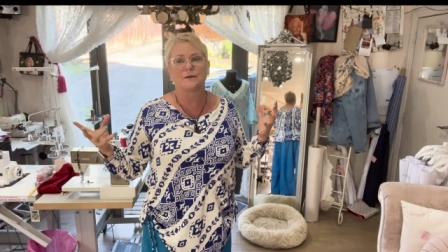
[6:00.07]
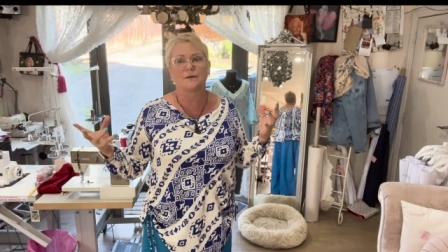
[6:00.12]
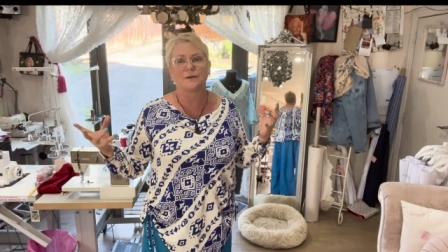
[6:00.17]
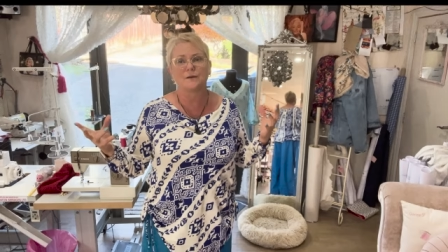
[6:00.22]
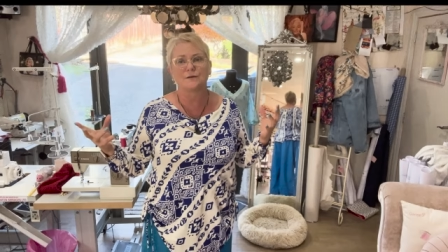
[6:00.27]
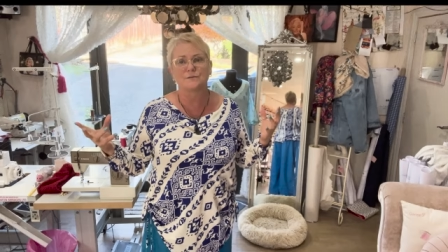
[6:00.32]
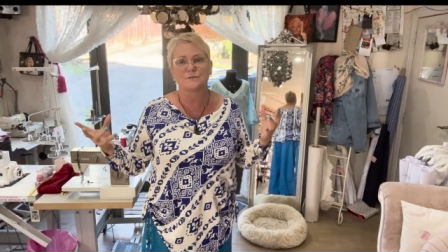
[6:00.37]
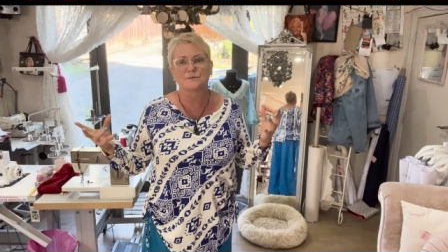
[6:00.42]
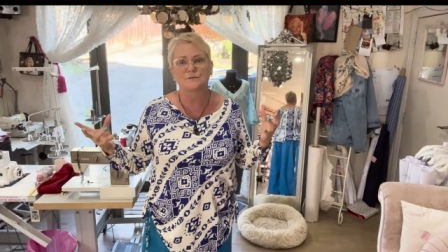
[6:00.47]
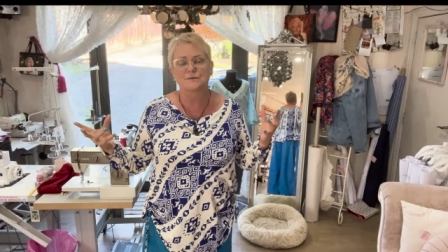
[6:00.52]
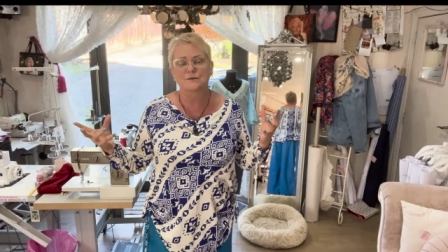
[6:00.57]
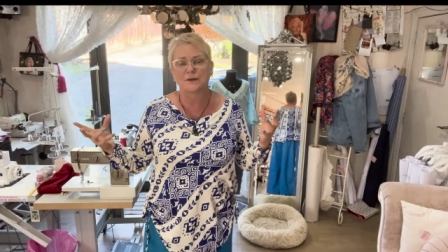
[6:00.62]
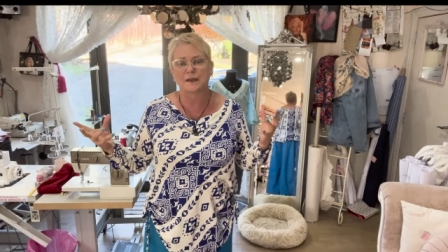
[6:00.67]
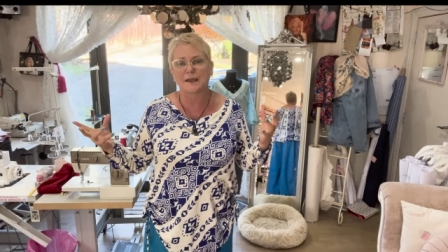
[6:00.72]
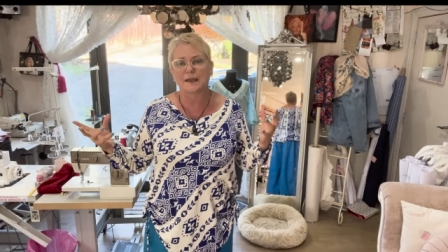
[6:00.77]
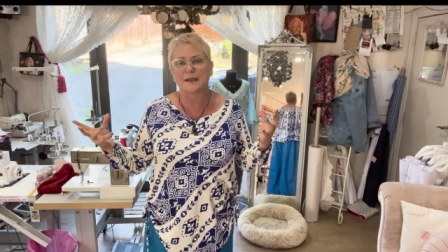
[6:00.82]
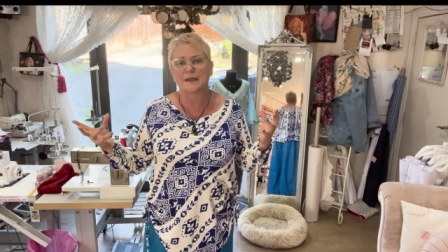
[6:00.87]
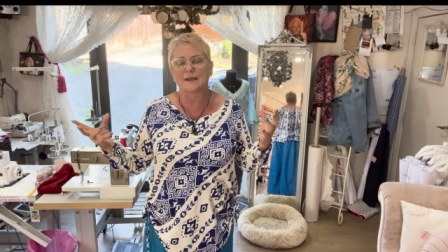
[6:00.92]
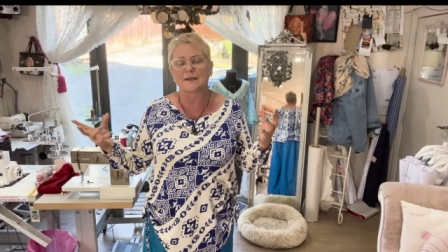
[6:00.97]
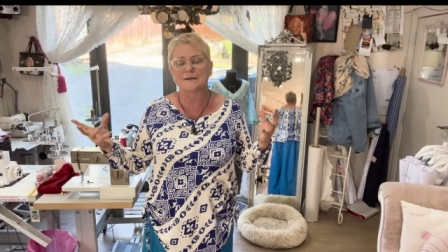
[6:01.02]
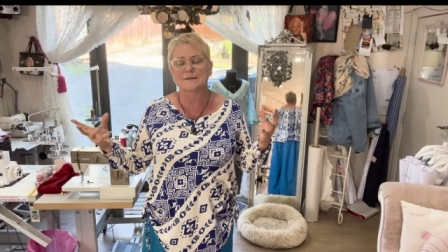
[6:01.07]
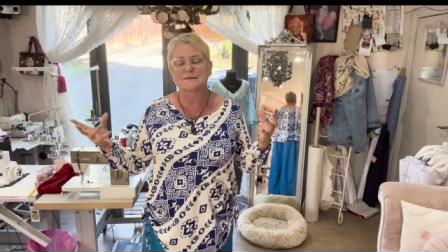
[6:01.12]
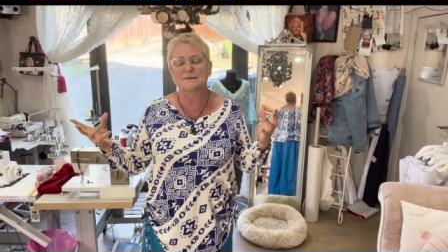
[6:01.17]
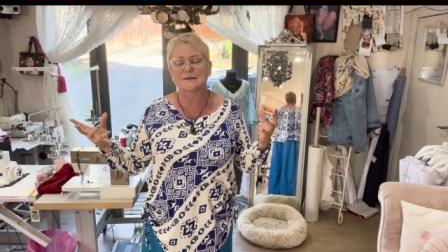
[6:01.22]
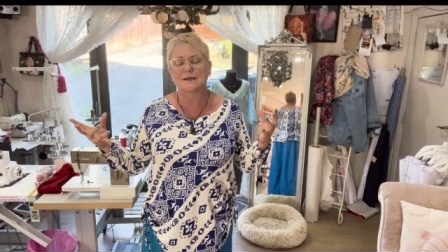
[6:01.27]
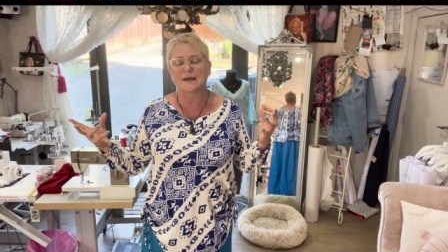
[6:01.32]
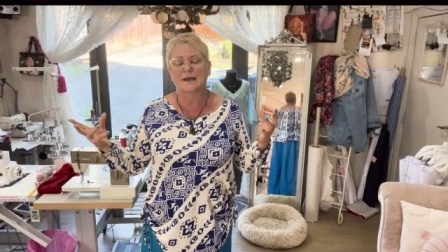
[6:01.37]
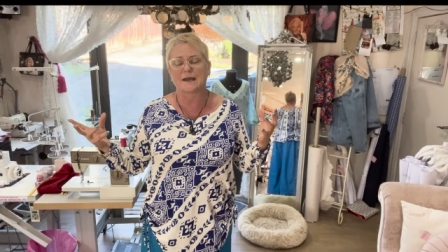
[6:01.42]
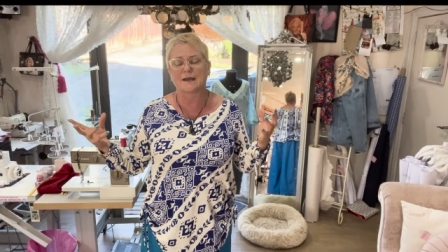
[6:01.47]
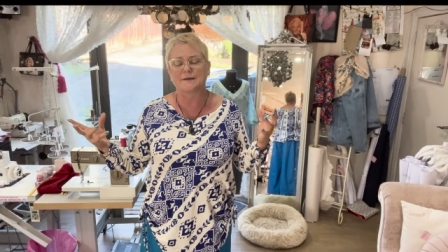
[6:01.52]
I also had,
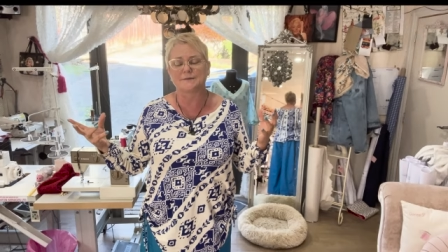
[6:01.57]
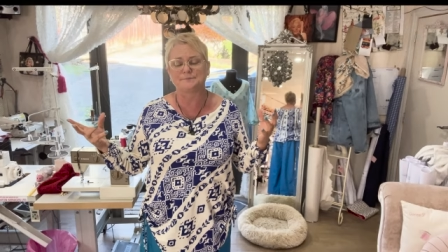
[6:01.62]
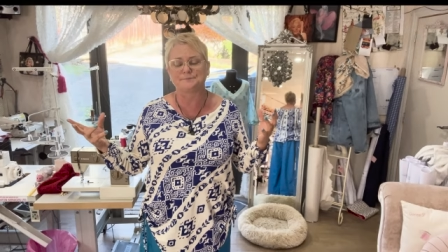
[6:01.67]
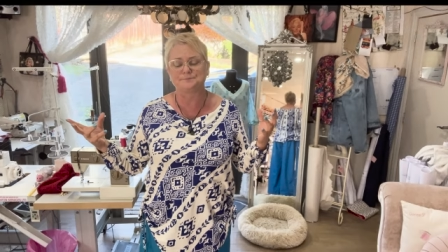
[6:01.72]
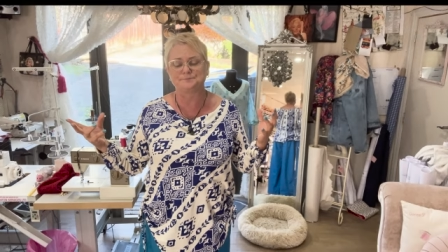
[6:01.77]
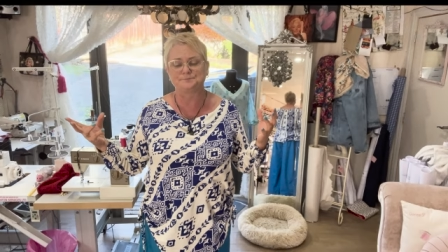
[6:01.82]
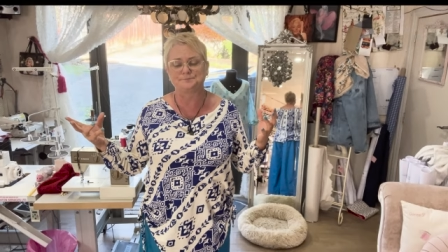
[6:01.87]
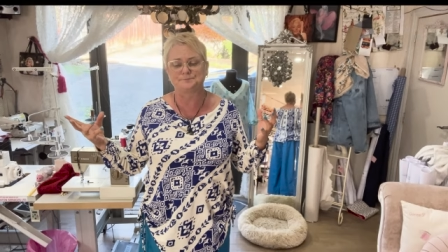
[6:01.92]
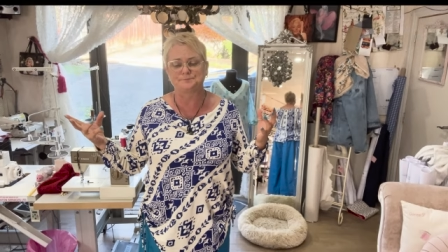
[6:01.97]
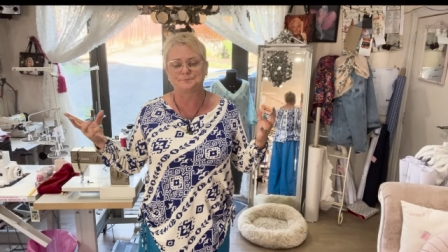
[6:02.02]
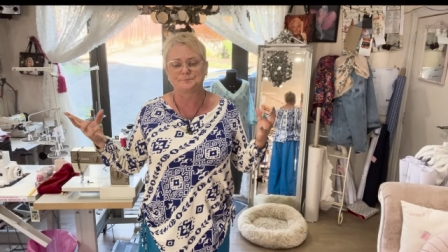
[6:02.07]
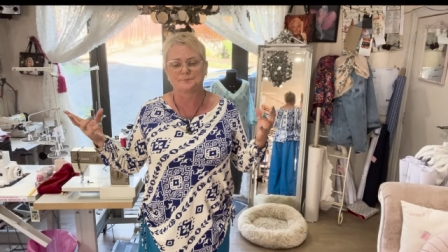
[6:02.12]
I